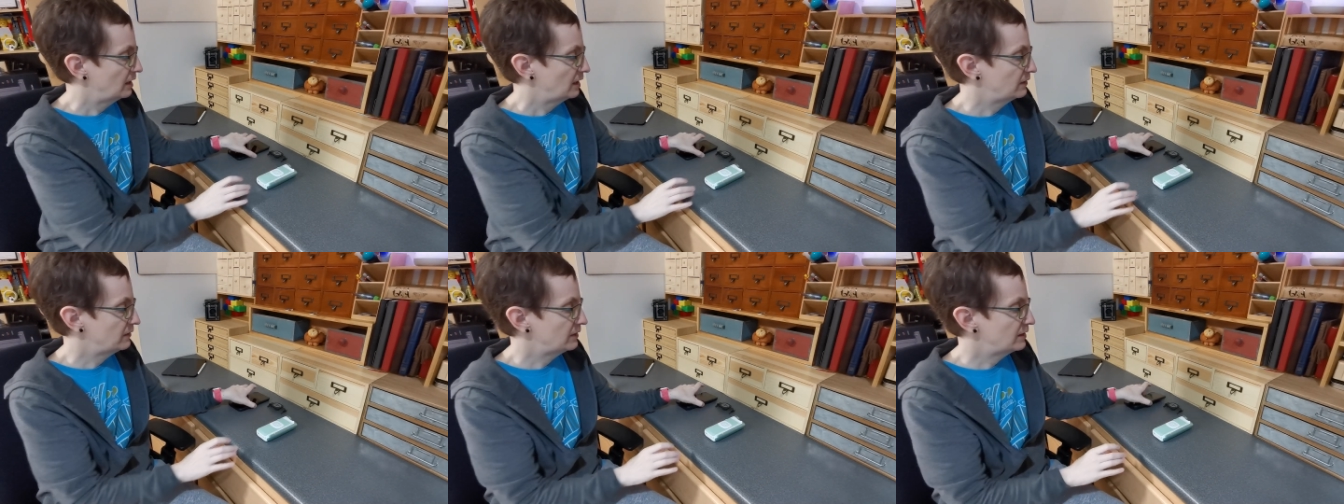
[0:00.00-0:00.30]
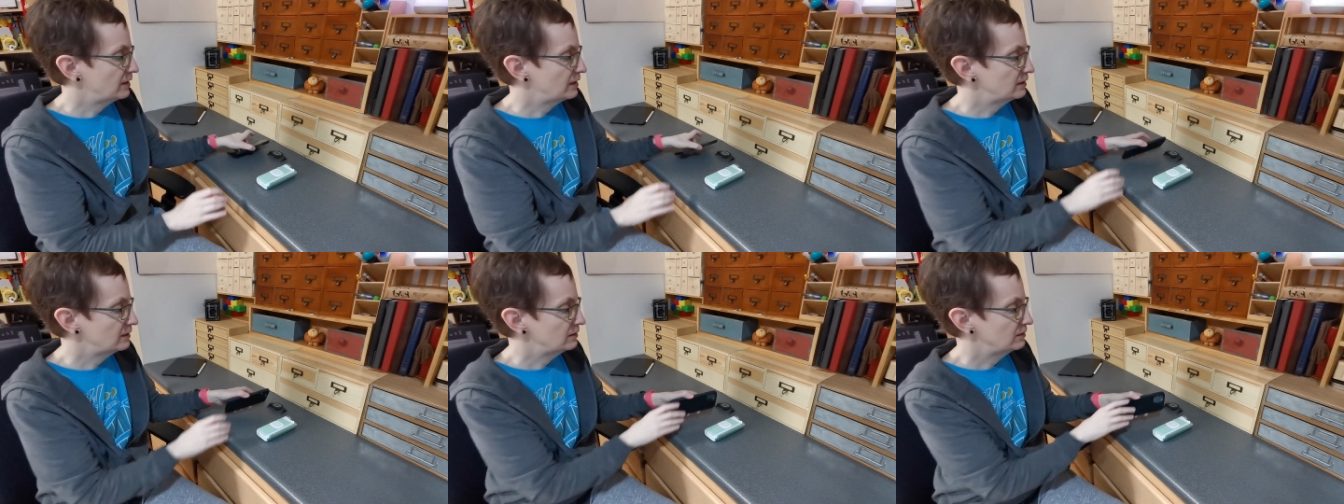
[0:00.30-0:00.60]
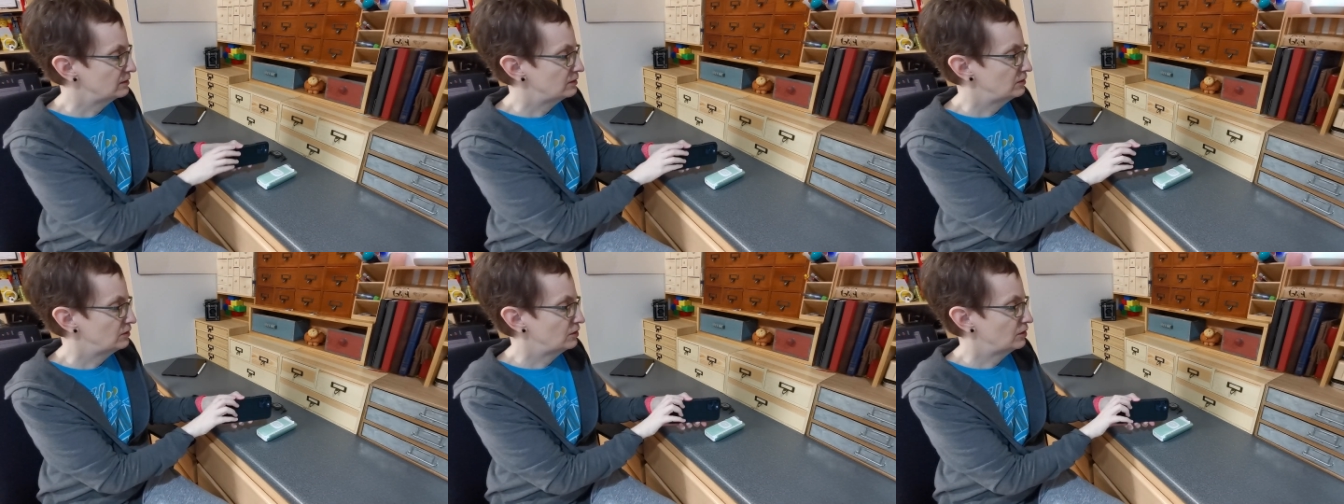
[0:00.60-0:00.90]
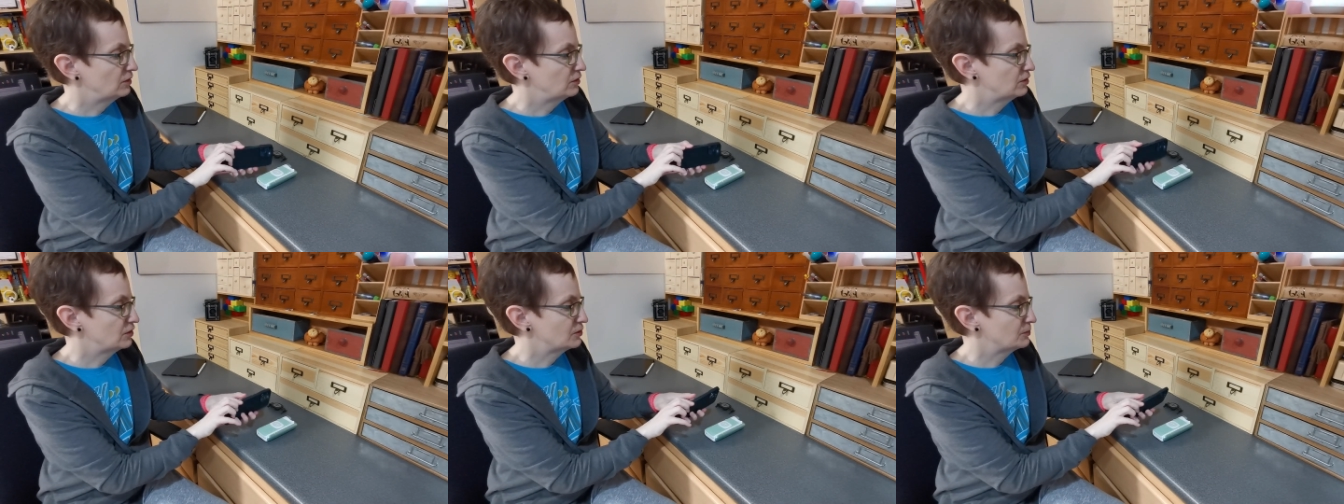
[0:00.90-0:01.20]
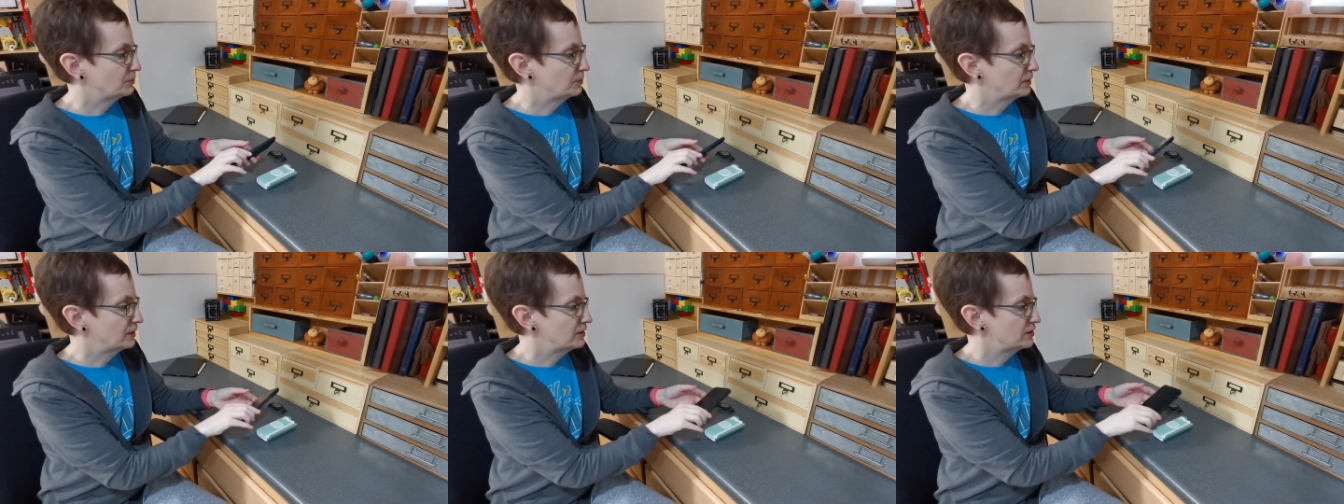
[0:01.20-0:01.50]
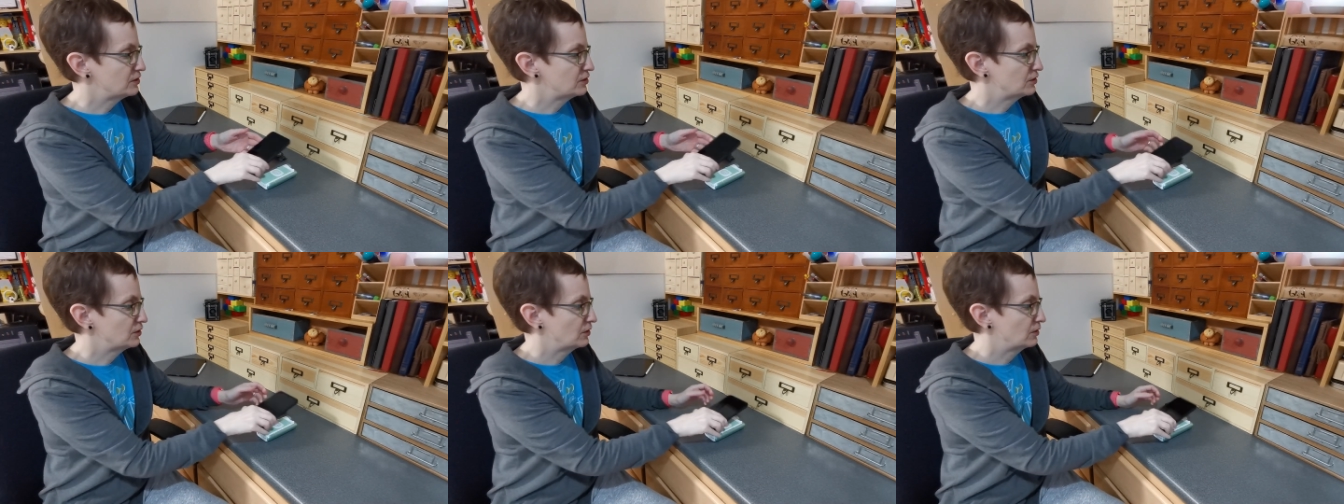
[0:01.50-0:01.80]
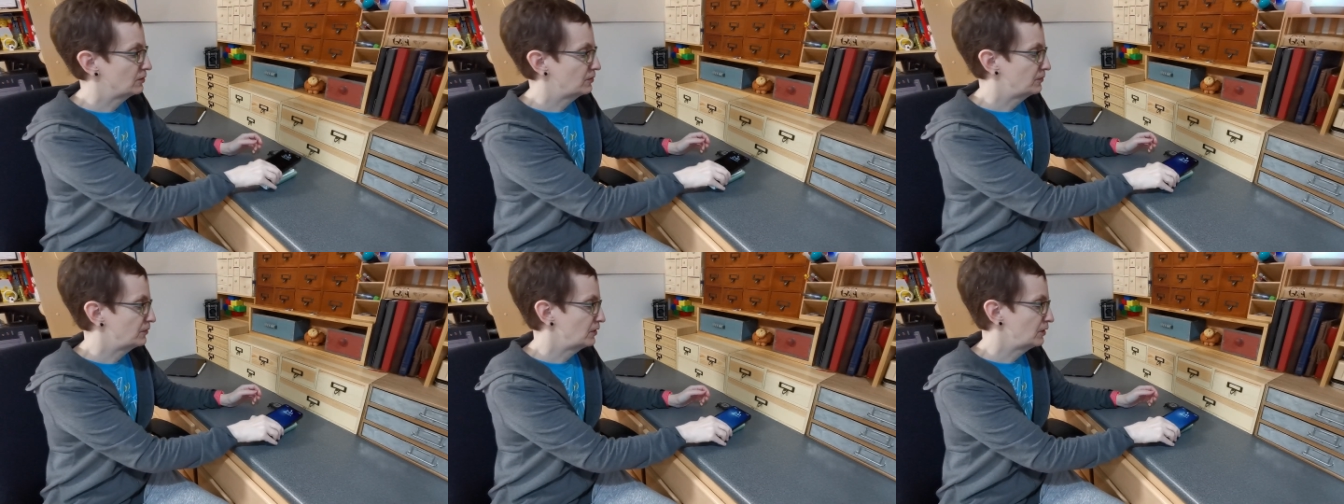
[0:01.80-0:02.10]
and then you can just place
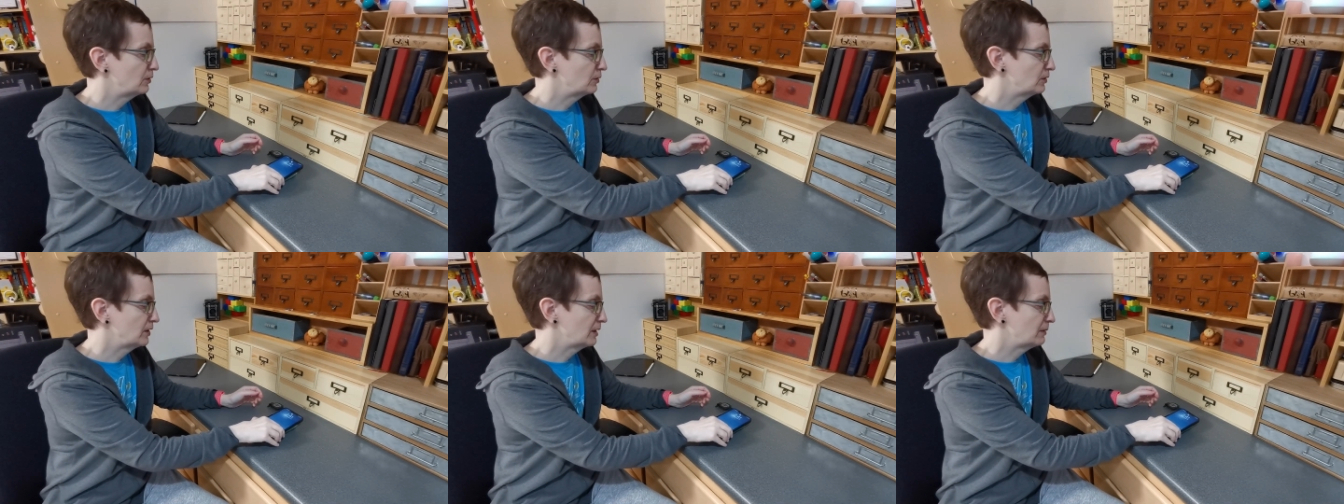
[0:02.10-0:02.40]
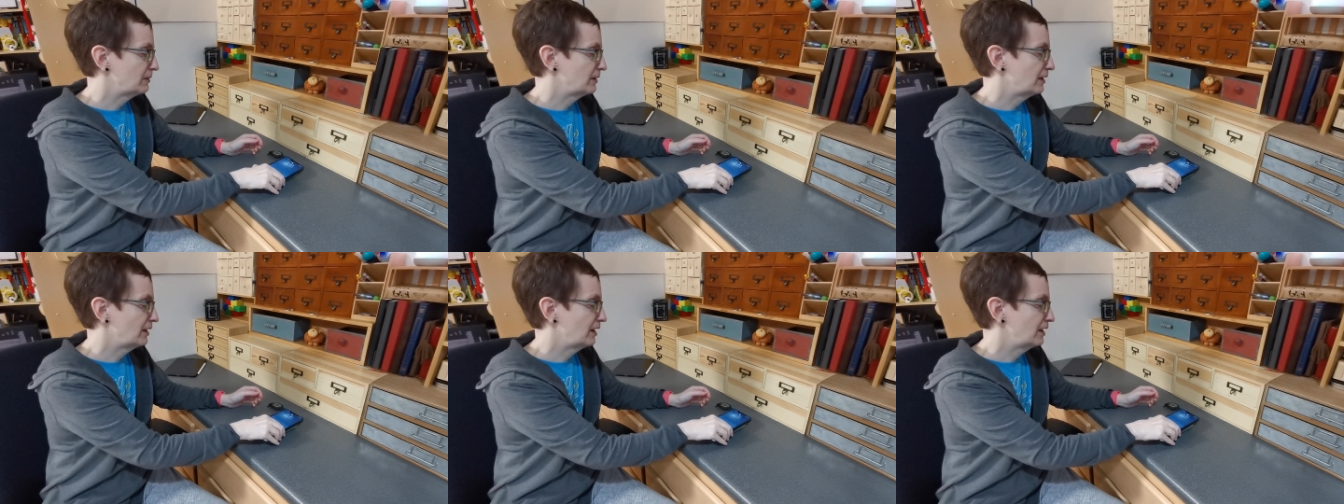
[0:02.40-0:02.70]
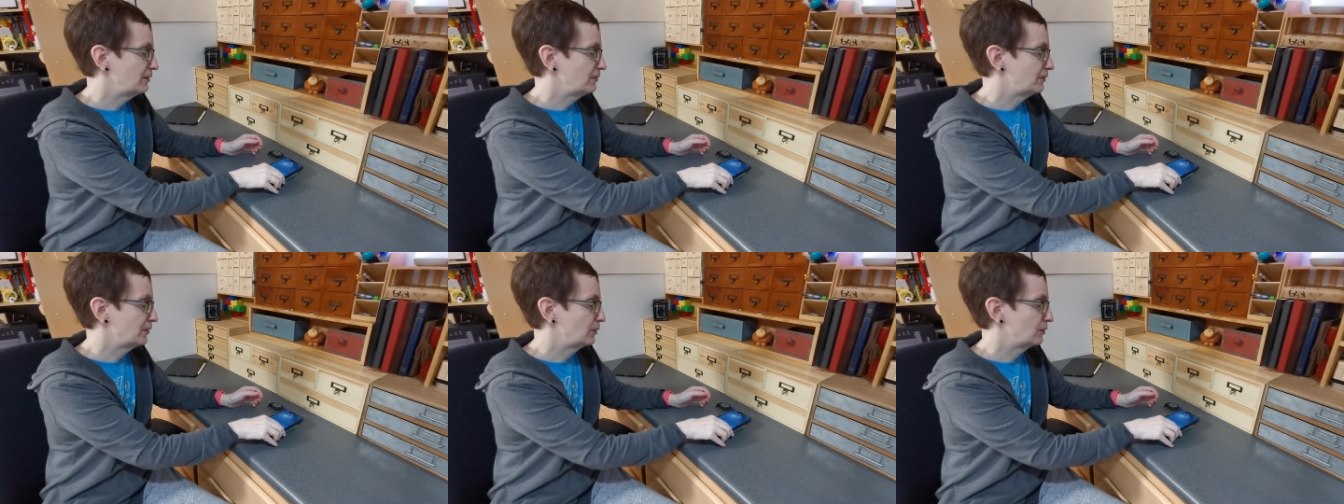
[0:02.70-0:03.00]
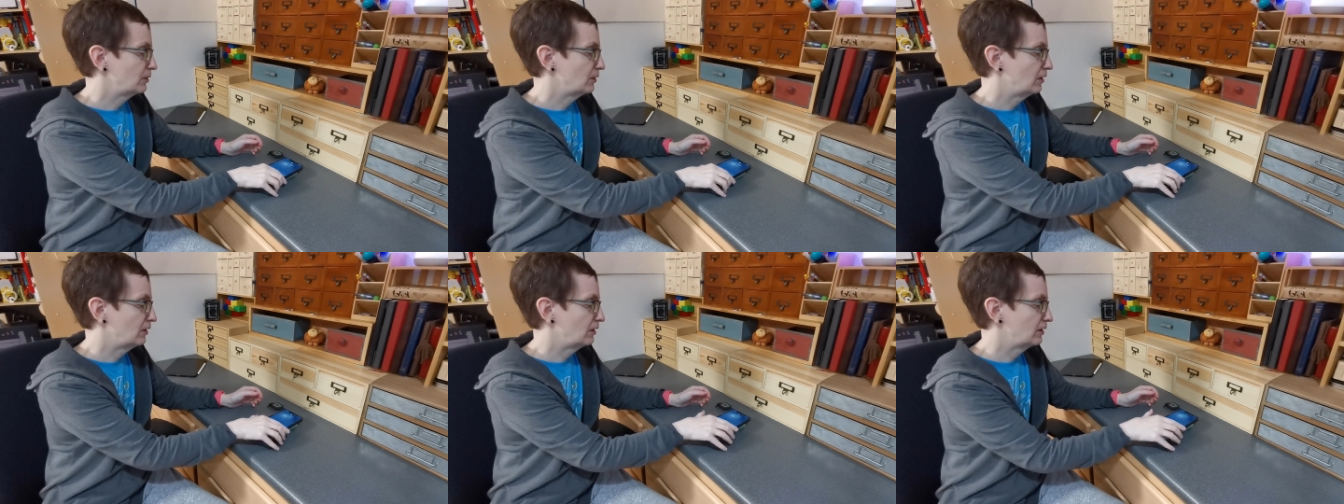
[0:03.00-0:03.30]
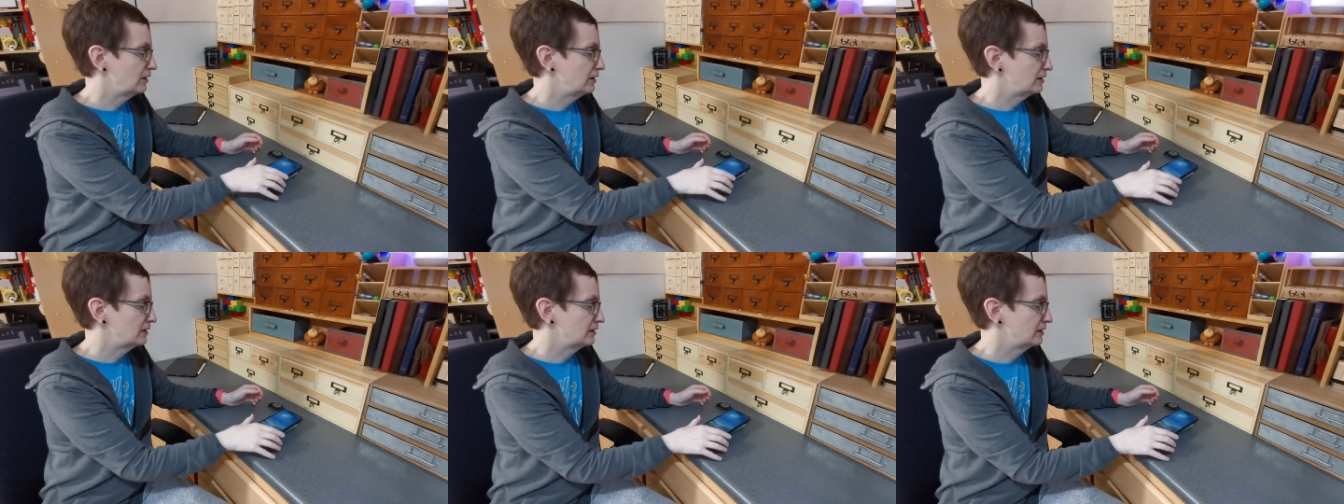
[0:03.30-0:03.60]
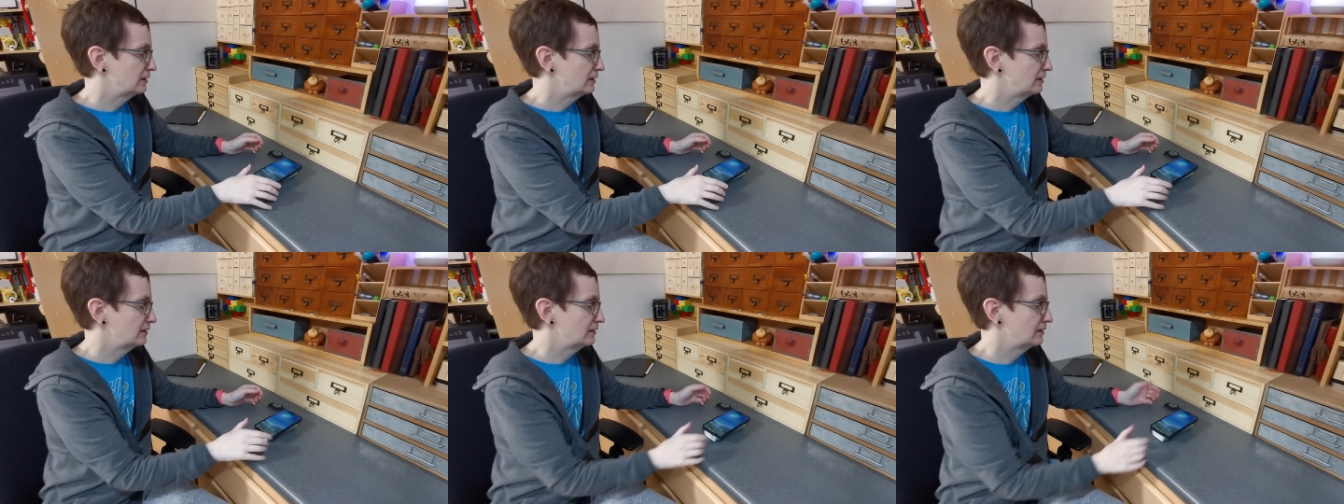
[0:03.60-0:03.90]
your phone, like my iPhone, on it,